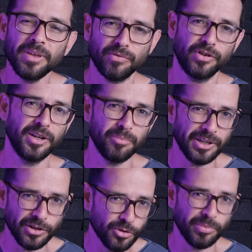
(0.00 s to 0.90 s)
be afraid to
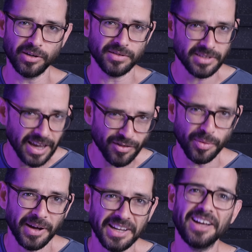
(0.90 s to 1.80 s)
be you because
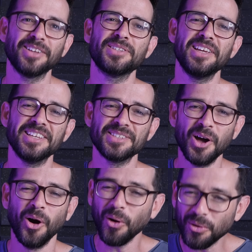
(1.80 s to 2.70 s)
everybody else is
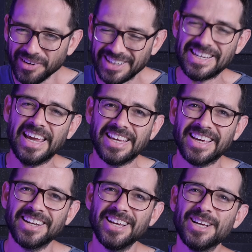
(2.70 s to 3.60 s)
already
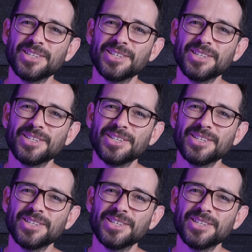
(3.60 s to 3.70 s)
taken.